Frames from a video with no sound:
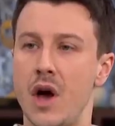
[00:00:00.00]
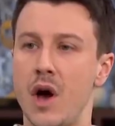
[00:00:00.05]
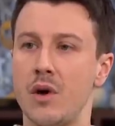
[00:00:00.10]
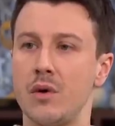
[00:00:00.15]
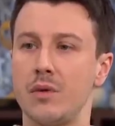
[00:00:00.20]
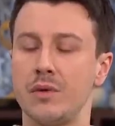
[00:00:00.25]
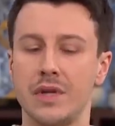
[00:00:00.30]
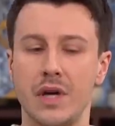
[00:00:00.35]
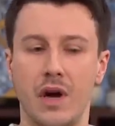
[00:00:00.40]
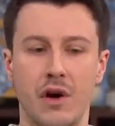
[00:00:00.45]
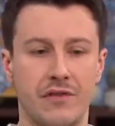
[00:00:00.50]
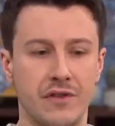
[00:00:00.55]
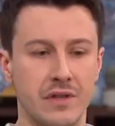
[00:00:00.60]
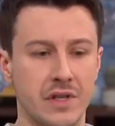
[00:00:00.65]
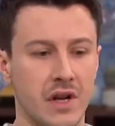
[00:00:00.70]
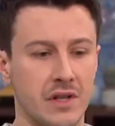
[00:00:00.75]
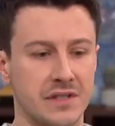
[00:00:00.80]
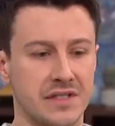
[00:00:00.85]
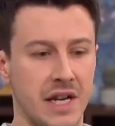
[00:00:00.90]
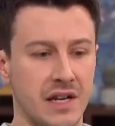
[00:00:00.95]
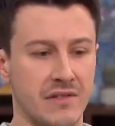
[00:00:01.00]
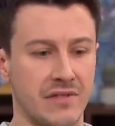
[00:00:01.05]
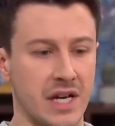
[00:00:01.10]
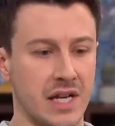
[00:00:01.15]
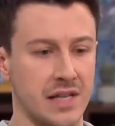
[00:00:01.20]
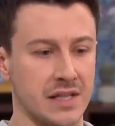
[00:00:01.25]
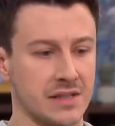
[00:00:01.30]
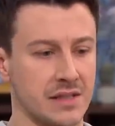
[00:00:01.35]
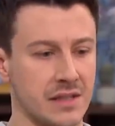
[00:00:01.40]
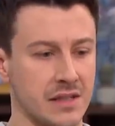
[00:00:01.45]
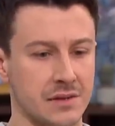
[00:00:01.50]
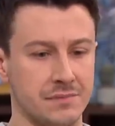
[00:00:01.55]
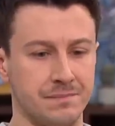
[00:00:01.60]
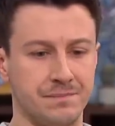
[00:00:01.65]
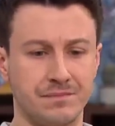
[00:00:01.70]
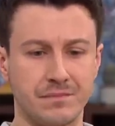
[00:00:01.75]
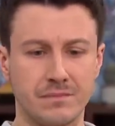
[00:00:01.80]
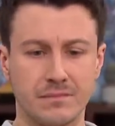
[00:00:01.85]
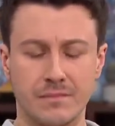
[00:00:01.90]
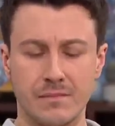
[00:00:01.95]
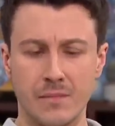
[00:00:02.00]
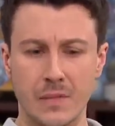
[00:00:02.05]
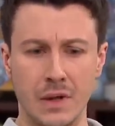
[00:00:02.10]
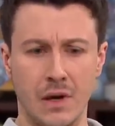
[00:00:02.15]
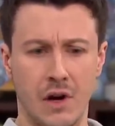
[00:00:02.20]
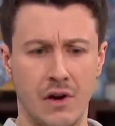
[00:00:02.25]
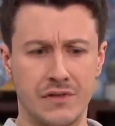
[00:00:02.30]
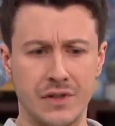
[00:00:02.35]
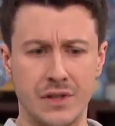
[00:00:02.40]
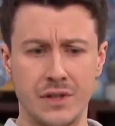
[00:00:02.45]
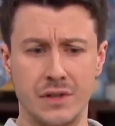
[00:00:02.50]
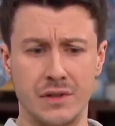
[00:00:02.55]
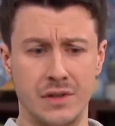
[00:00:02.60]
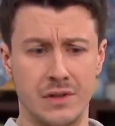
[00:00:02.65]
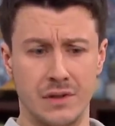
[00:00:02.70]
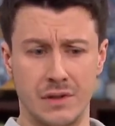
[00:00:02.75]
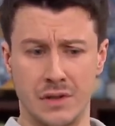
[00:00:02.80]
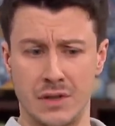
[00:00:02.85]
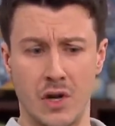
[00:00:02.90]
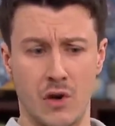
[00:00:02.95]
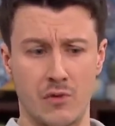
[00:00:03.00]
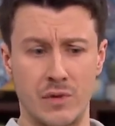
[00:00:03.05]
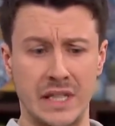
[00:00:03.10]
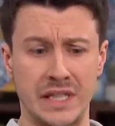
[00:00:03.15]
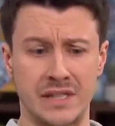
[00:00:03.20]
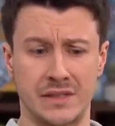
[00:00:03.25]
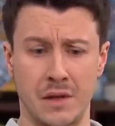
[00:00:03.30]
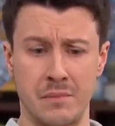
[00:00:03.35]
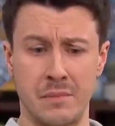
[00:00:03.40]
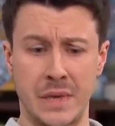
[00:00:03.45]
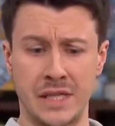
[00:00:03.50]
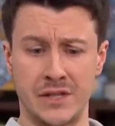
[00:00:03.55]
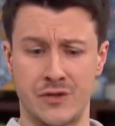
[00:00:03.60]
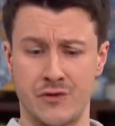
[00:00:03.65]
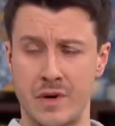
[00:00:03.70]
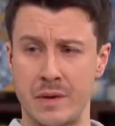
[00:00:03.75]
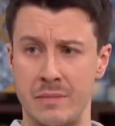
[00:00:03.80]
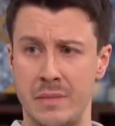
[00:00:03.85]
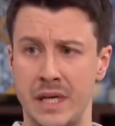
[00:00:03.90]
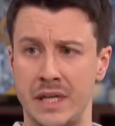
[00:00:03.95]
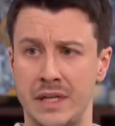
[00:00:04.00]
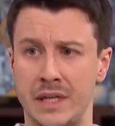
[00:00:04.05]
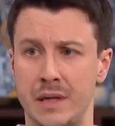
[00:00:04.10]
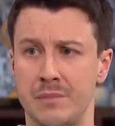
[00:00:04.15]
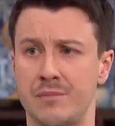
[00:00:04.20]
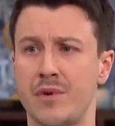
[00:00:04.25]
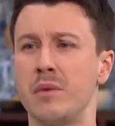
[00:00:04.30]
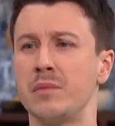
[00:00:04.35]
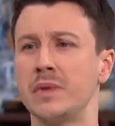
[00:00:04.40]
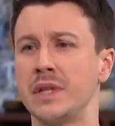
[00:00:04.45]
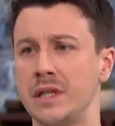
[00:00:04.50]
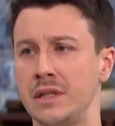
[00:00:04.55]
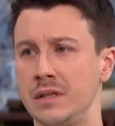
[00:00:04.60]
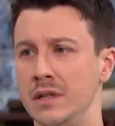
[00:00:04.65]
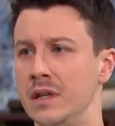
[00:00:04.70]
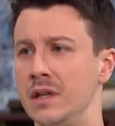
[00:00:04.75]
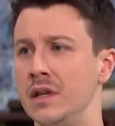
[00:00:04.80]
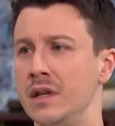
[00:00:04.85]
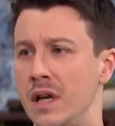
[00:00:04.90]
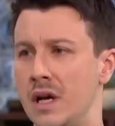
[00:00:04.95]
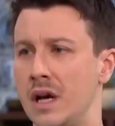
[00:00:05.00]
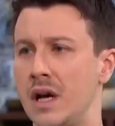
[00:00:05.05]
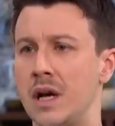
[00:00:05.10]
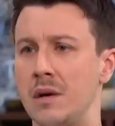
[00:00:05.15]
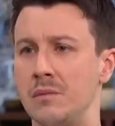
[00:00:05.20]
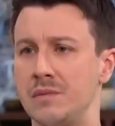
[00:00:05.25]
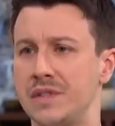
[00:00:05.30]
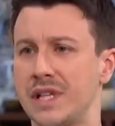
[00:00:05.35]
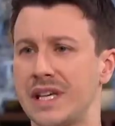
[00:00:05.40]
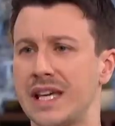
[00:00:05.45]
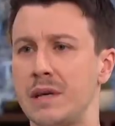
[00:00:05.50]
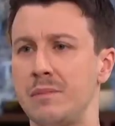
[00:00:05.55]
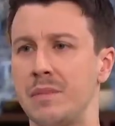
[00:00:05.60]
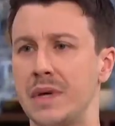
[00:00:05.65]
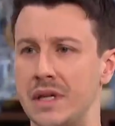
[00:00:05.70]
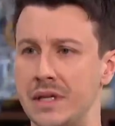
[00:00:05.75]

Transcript: no, they're often not televised and often not released on mainstream media. Probably. To keep